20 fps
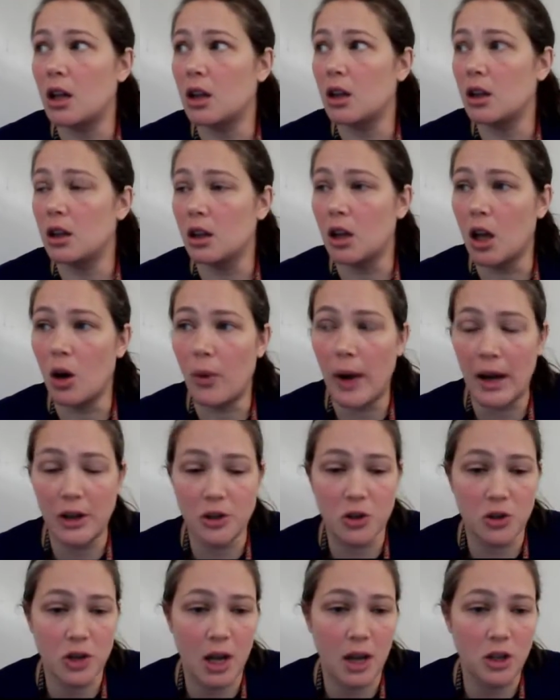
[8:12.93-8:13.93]
low
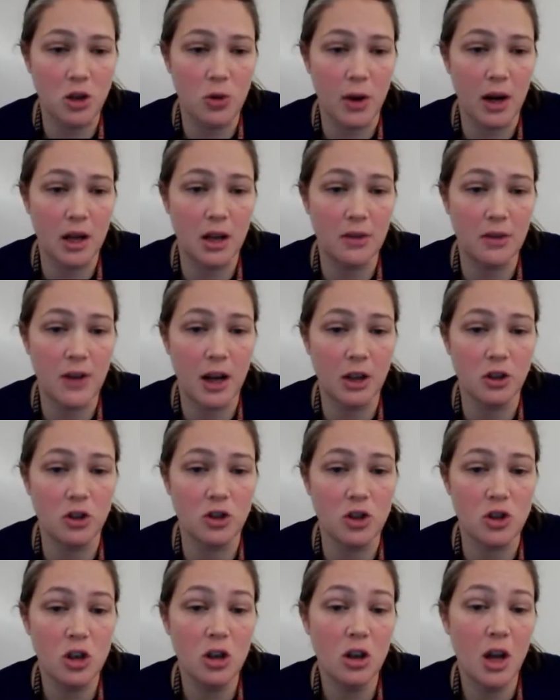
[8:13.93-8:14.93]
exercise, heredity
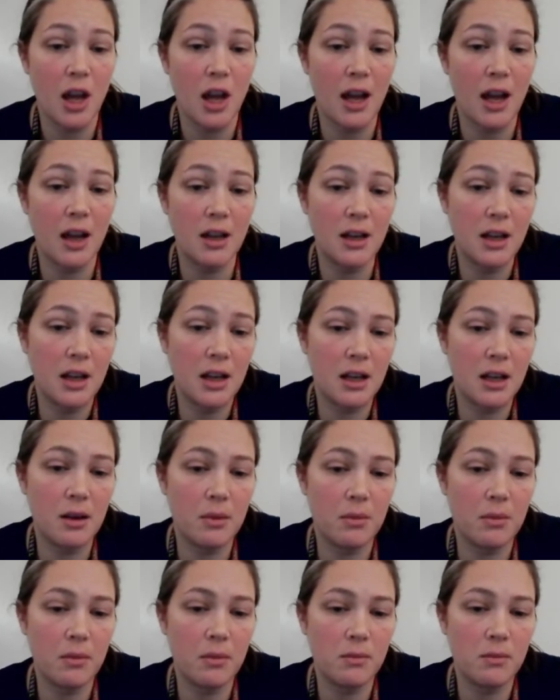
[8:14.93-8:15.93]
factors, and
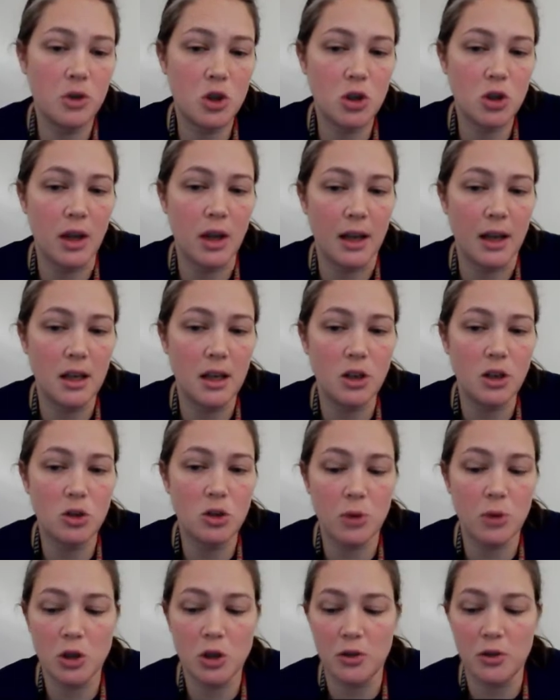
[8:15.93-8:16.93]
eating too
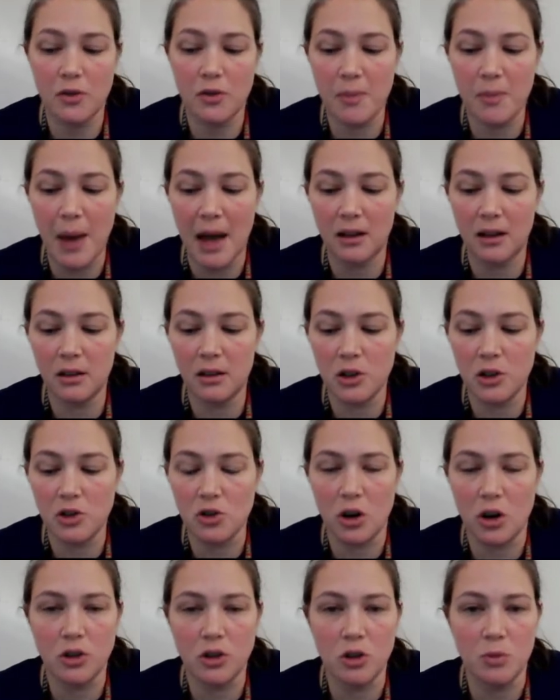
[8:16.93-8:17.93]
much of the bad
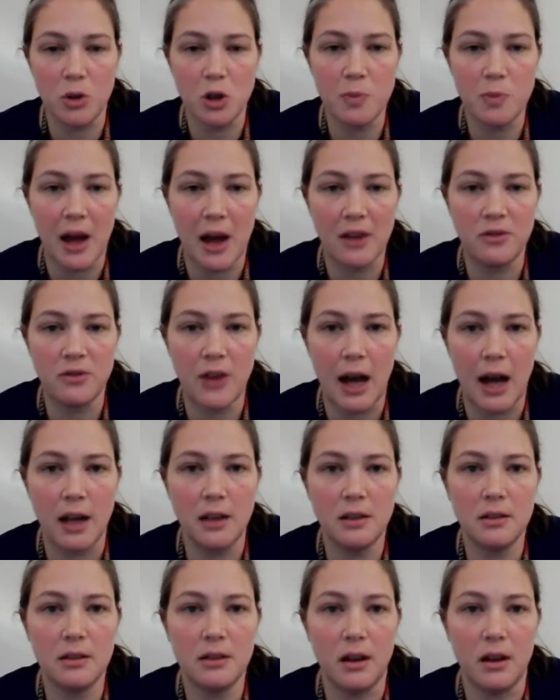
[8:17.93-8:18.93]
cholesterol, too much bad
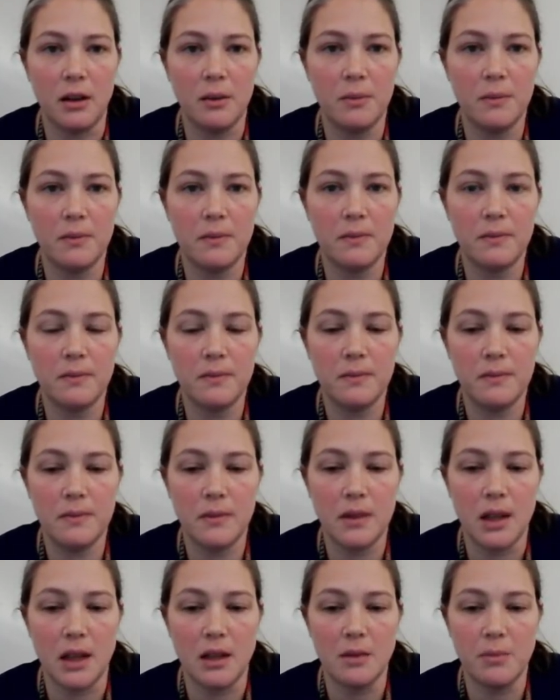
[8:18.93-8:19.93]
fat.
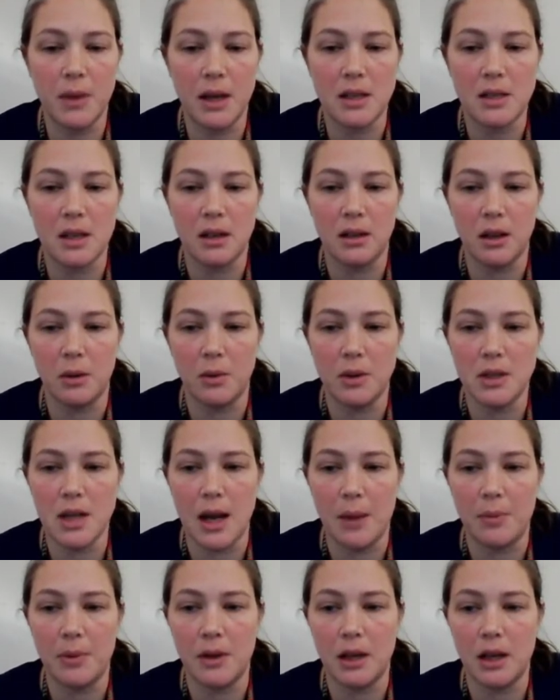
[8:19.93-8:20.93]
That basically what's
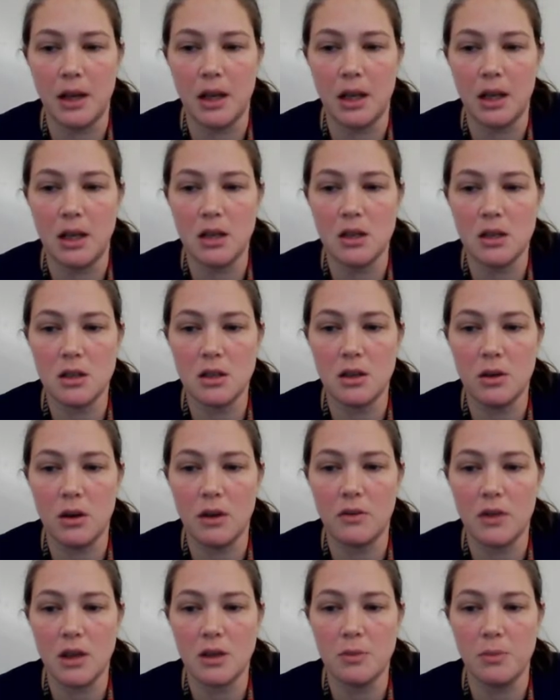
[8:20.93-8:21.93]
happening is you
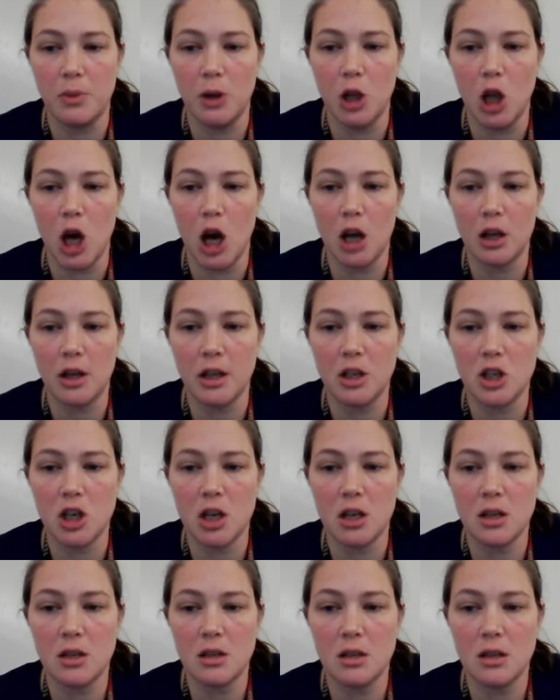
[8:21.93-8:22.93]
have these
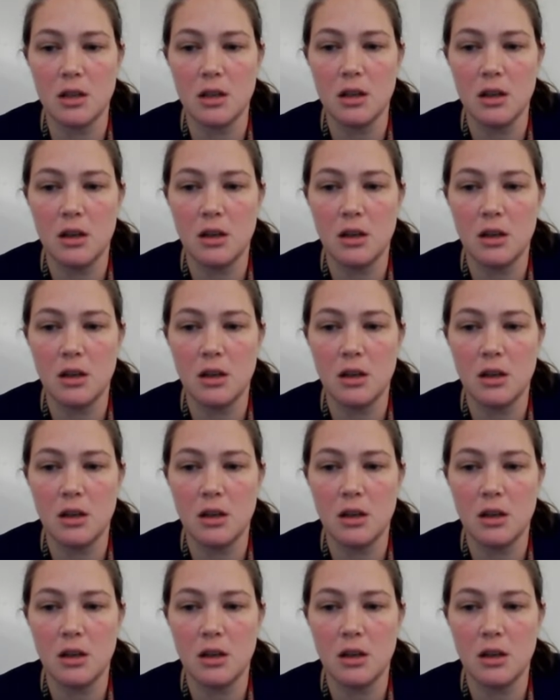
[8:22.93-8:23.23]
blockages